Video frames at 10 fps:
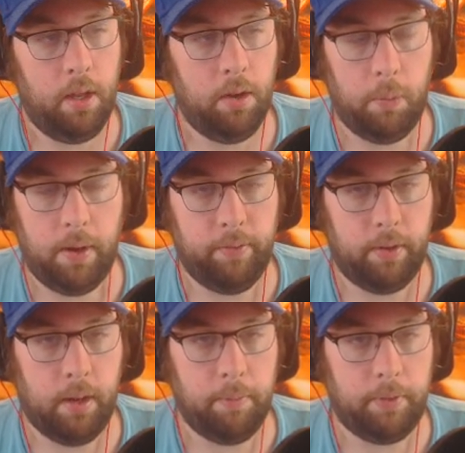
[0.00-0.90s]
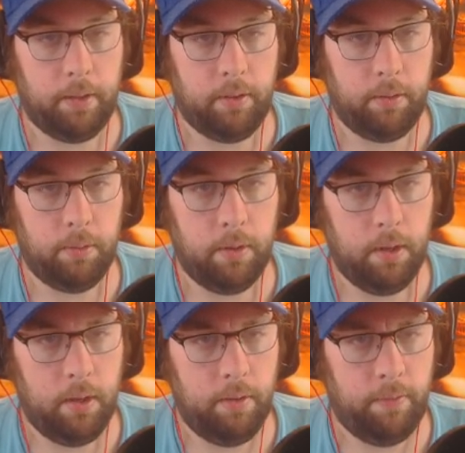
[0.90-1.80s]
or whatever it comes out to,
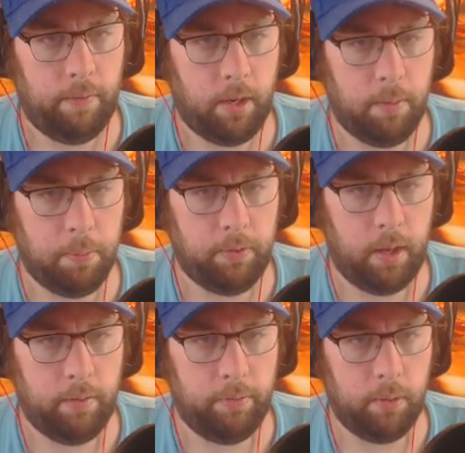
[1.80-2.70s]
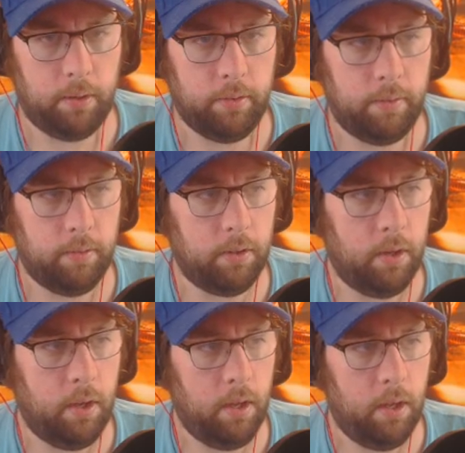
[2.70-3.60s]
15% of 4x leverage.
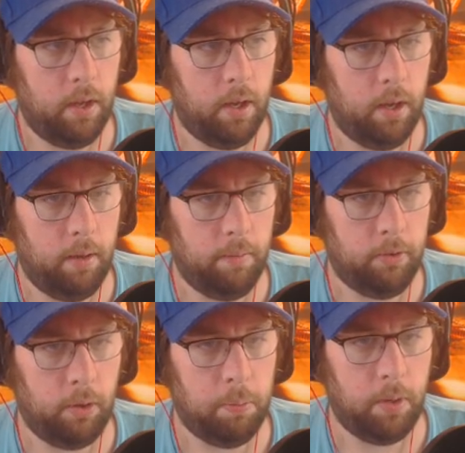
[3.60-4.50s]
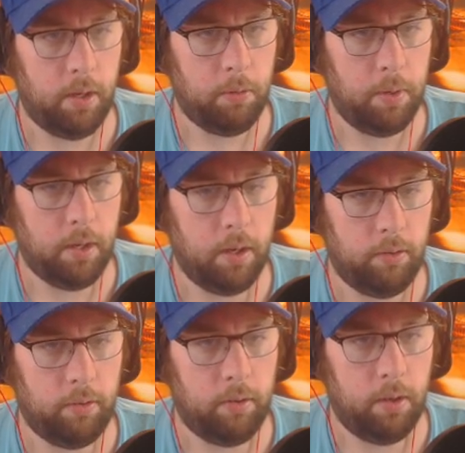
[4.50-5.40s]
So it's pretty
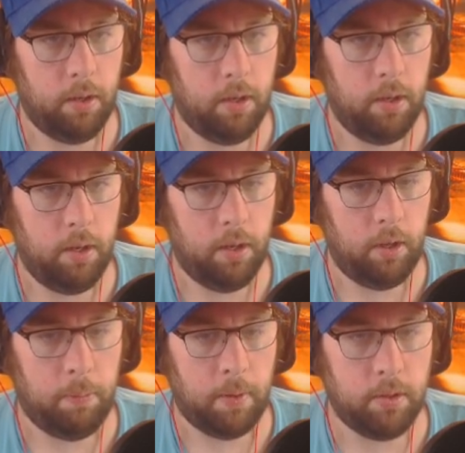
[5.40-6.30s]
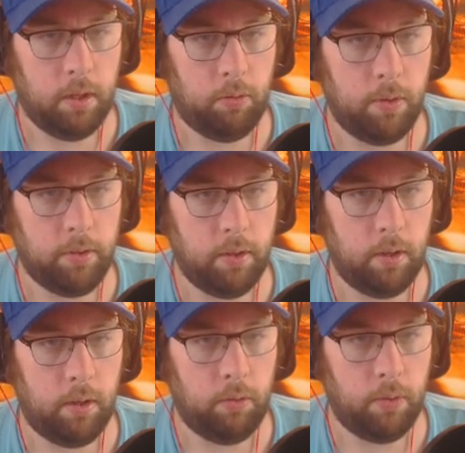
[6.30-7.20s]
nice, especially this
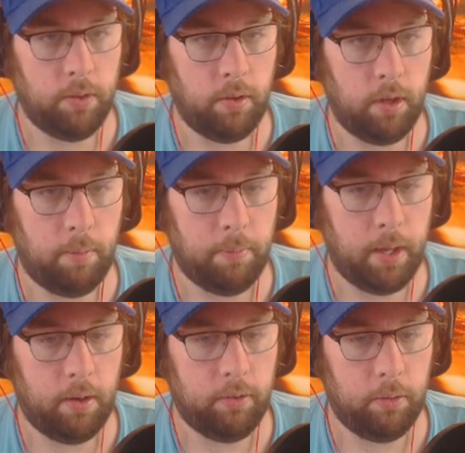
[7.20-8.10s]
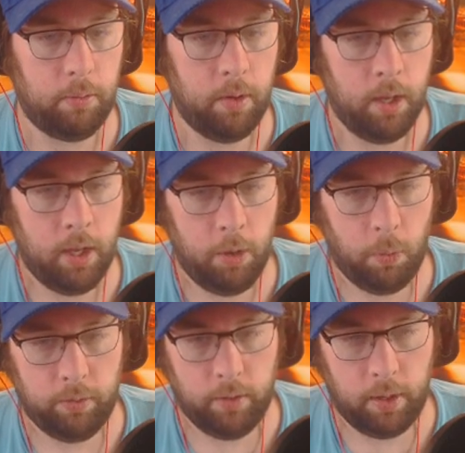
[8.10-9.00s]
recent dump that also
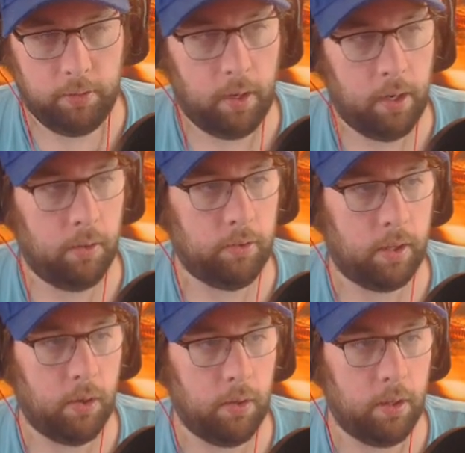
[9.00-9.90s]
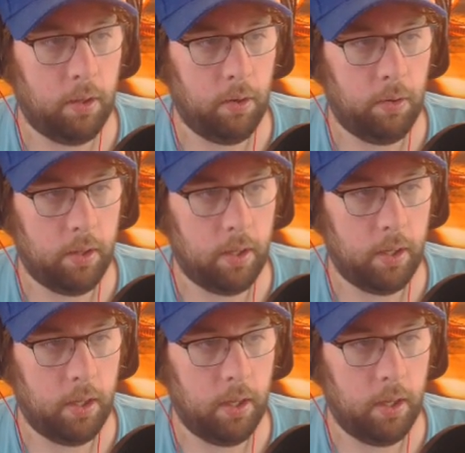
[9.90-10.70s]
was nice. And it looks like on the